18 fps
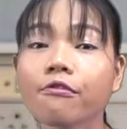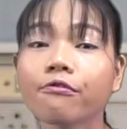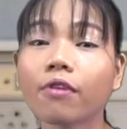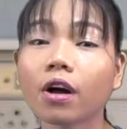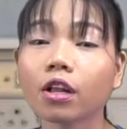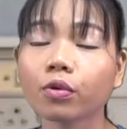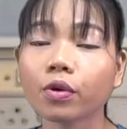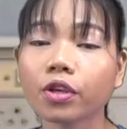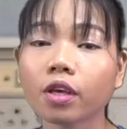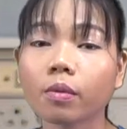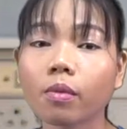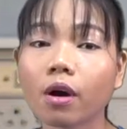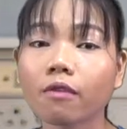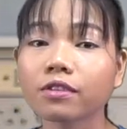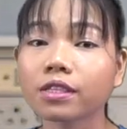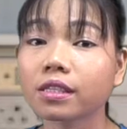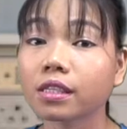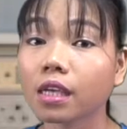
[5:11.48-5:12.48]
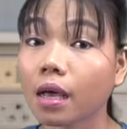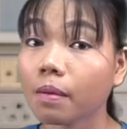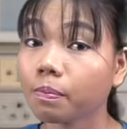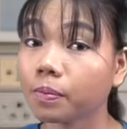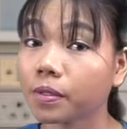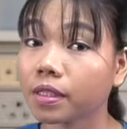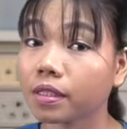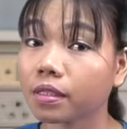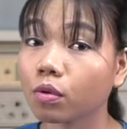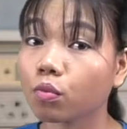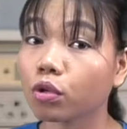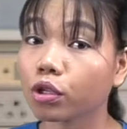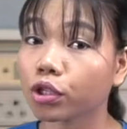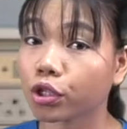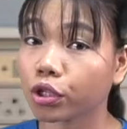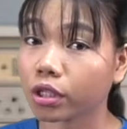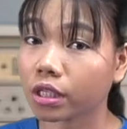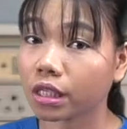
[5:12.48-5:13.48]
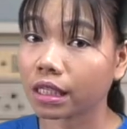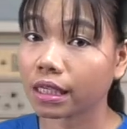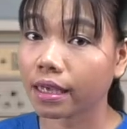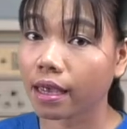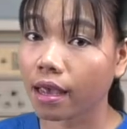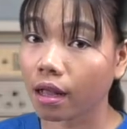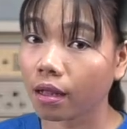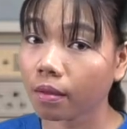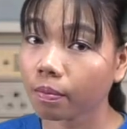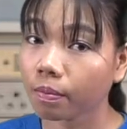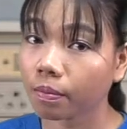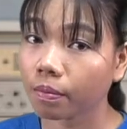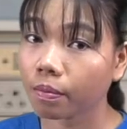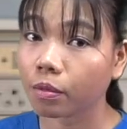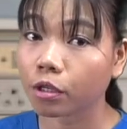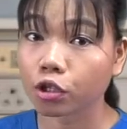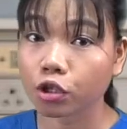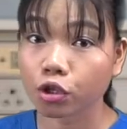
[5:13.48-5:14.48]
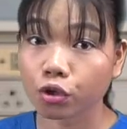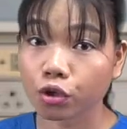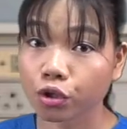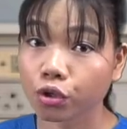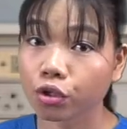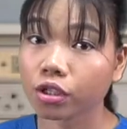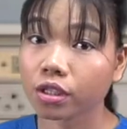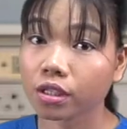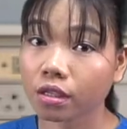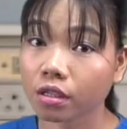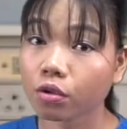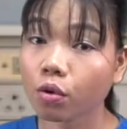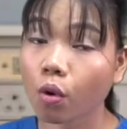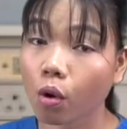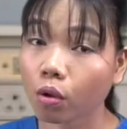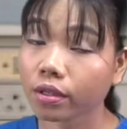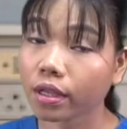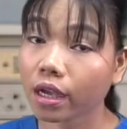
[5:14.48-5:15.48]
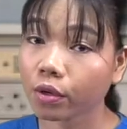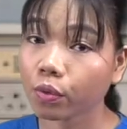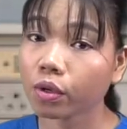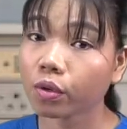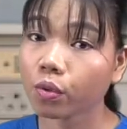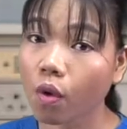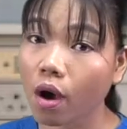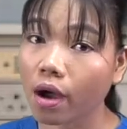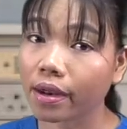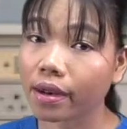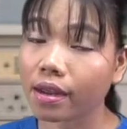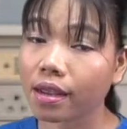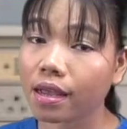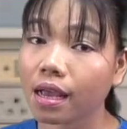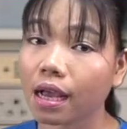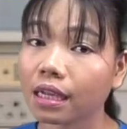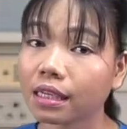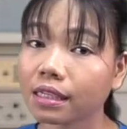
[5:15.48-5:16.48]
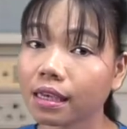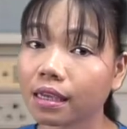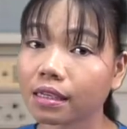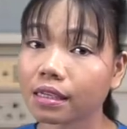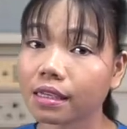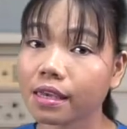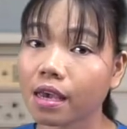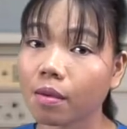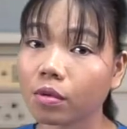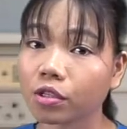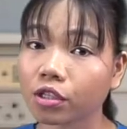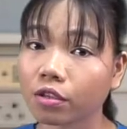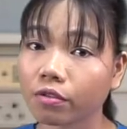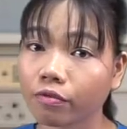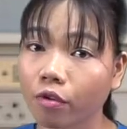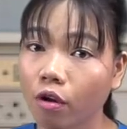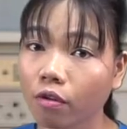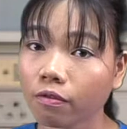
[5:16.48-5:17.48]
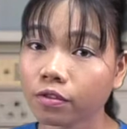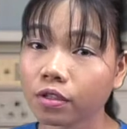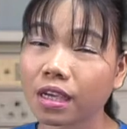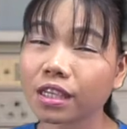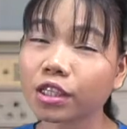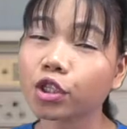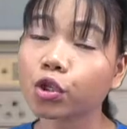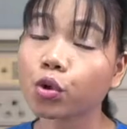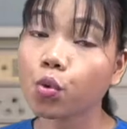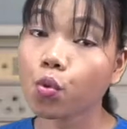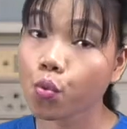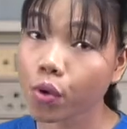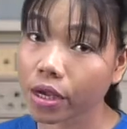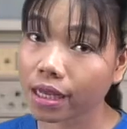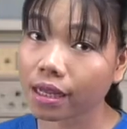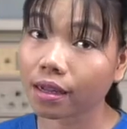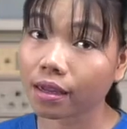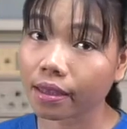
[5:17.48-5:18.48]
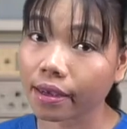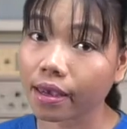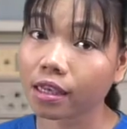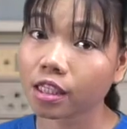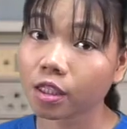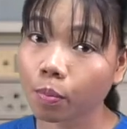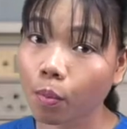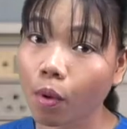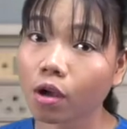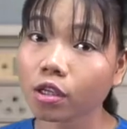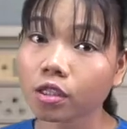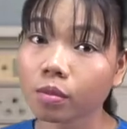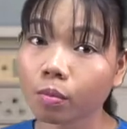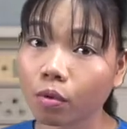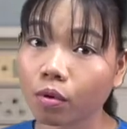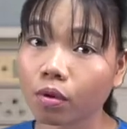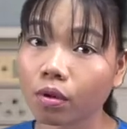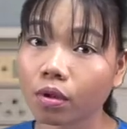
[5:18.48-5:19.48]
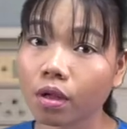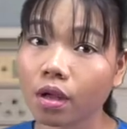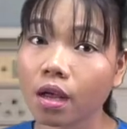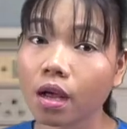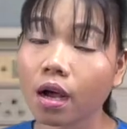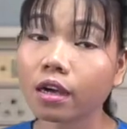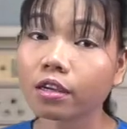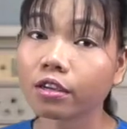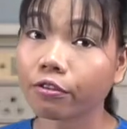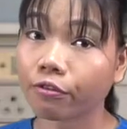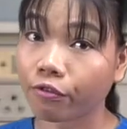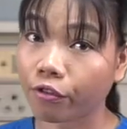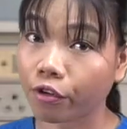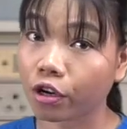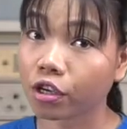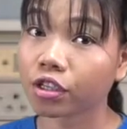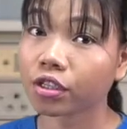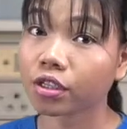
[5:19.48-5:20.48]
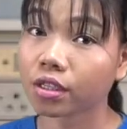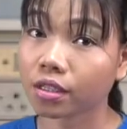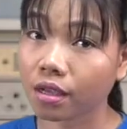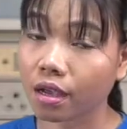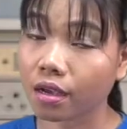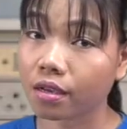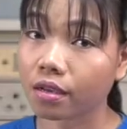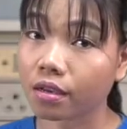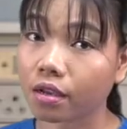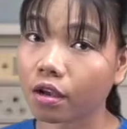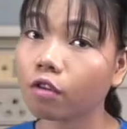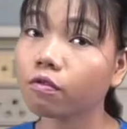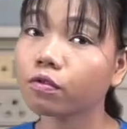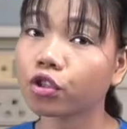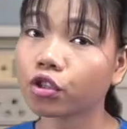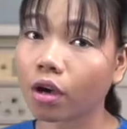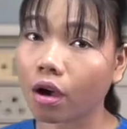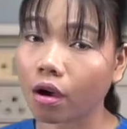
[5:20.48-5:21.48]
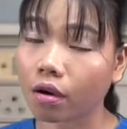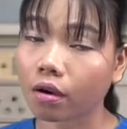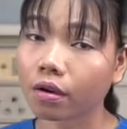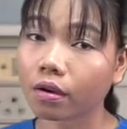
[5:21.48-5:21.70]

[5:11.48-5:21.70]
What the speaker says: Following the above steps will certainly help, but you should still call 911 and get EMS involved as quickly as possible at the first sign of shock.